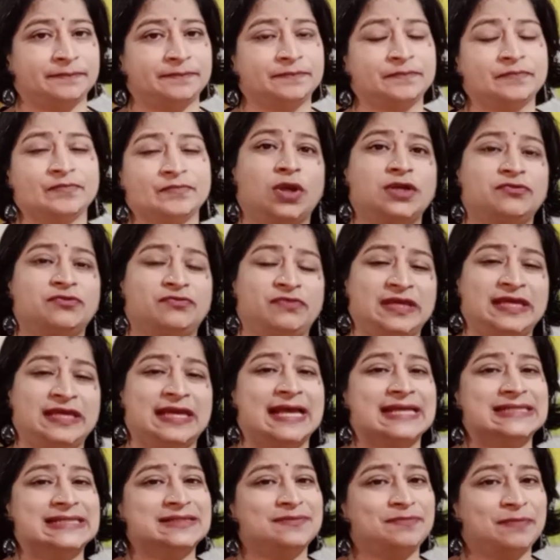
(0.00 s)
What we
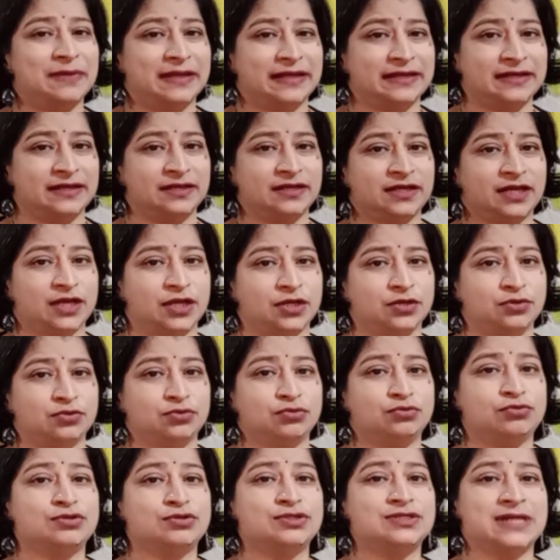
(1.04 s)
as a parent can do
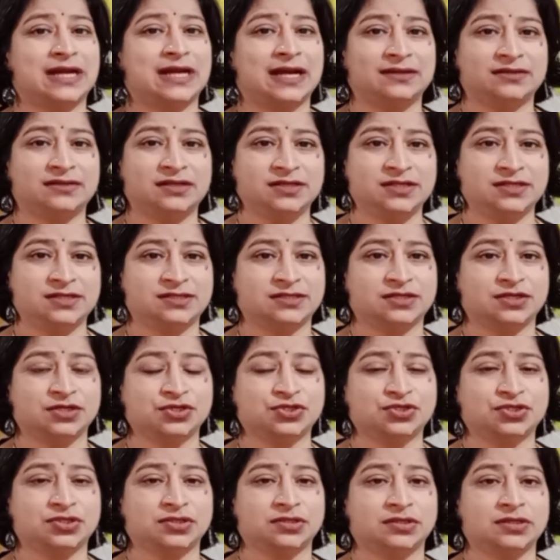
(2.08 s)
to start the
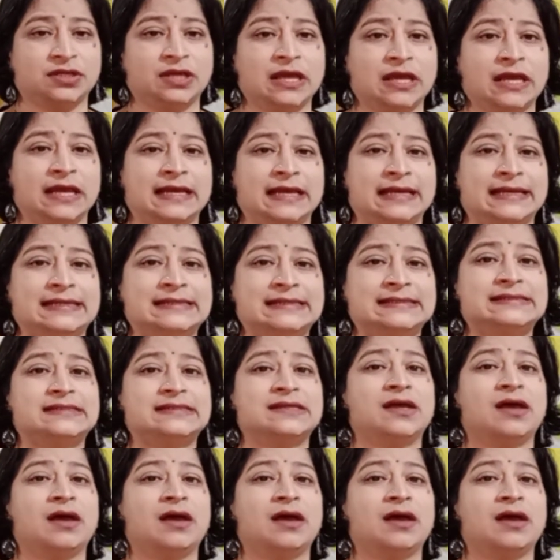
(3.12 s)
discussion is